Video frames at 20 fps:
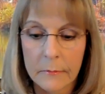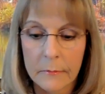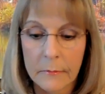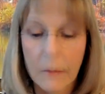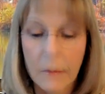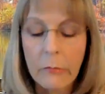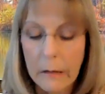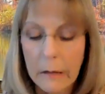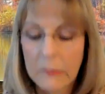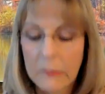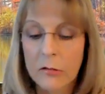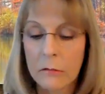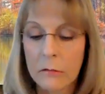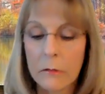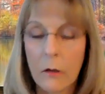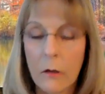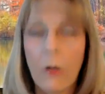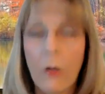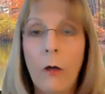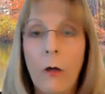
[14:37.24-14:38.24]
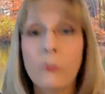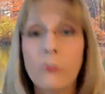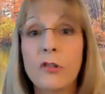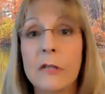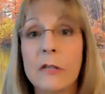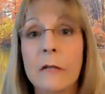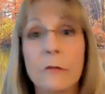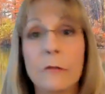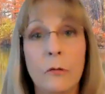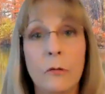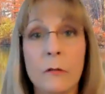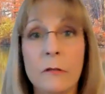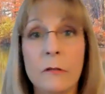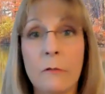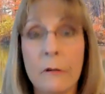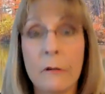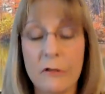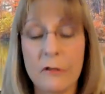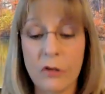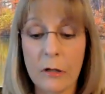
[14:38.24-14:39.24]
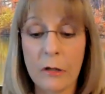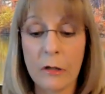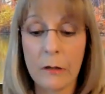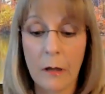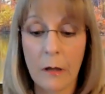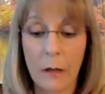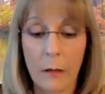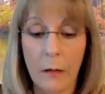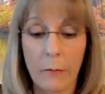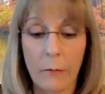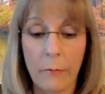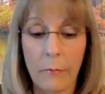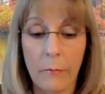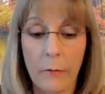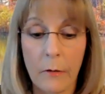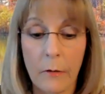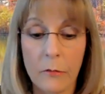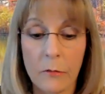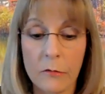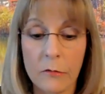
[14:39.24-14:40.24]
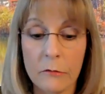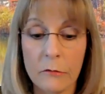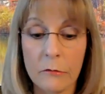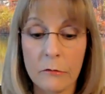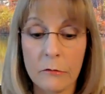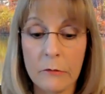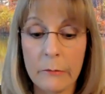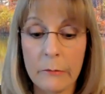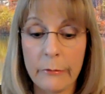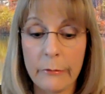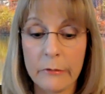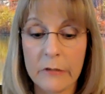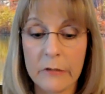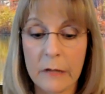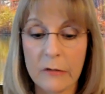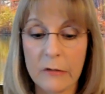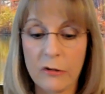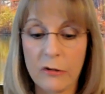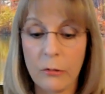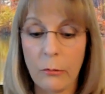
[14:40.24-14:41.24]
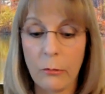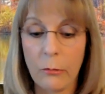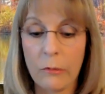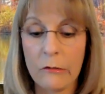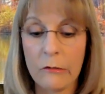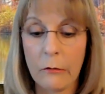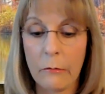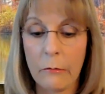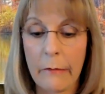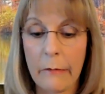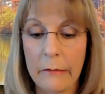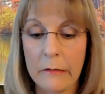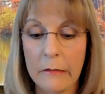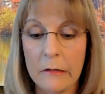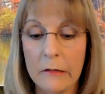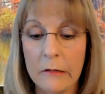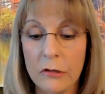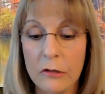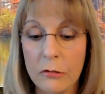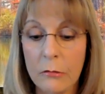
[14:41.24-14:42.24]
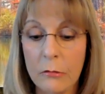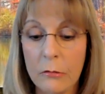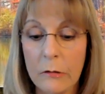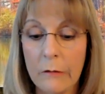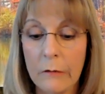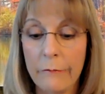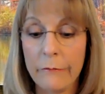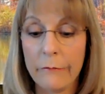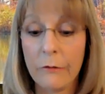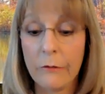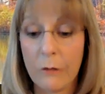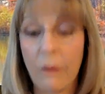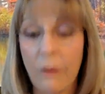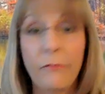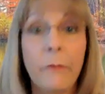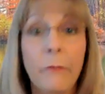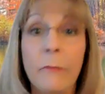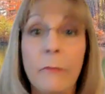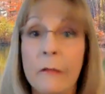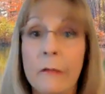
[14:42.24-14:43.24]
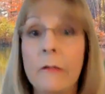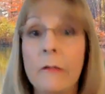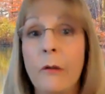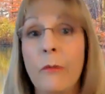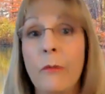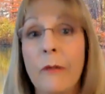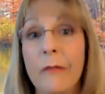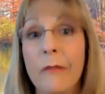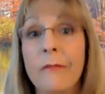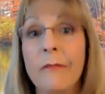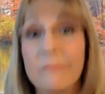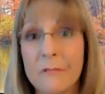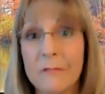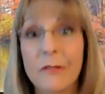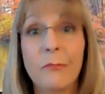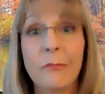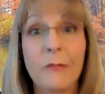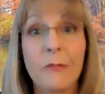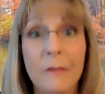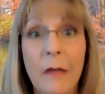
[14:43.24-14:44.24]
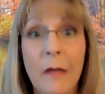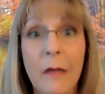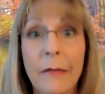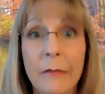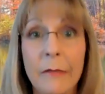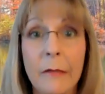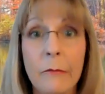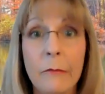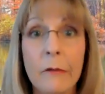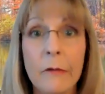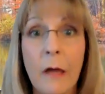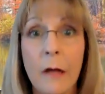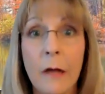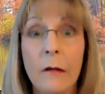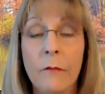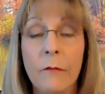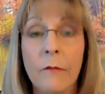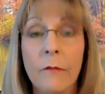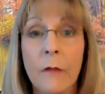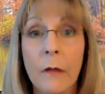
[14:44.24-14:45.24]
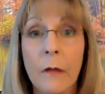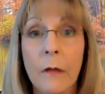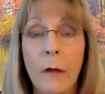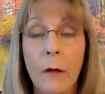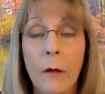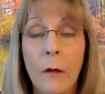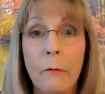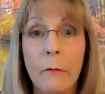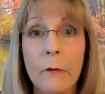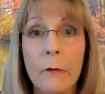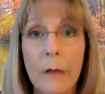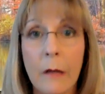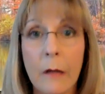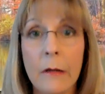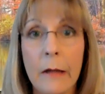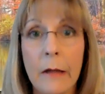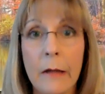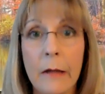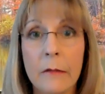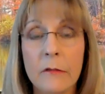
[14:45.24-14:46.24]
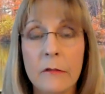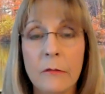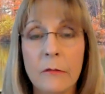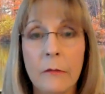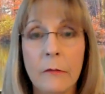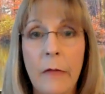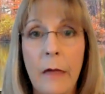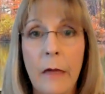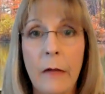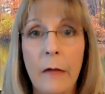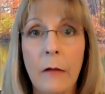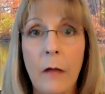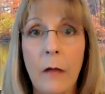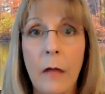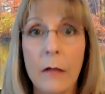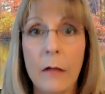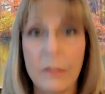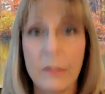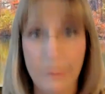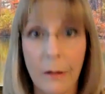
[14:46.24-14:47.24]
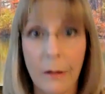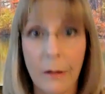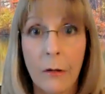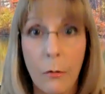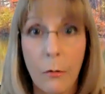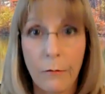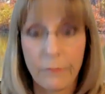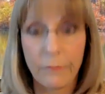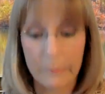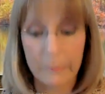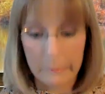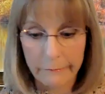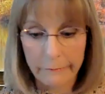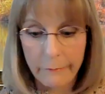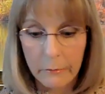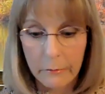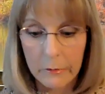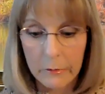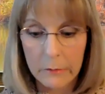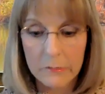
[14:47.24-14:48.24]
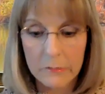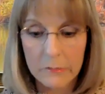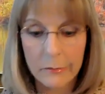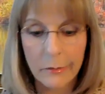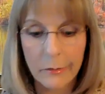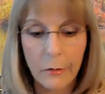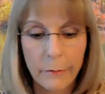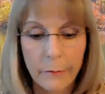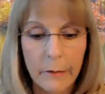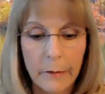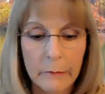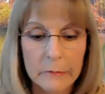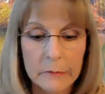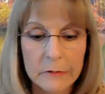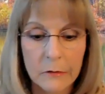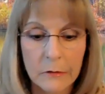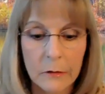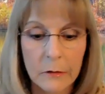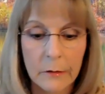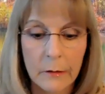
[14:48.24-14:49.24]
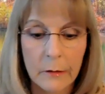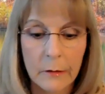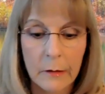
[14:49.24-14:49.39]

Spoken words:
Okay, so I'll just answer this question. Do you need protection when you're around an intuitive you're not familiar with? So I think we kind of answered that as well, hopefully for you. So I hope that was good.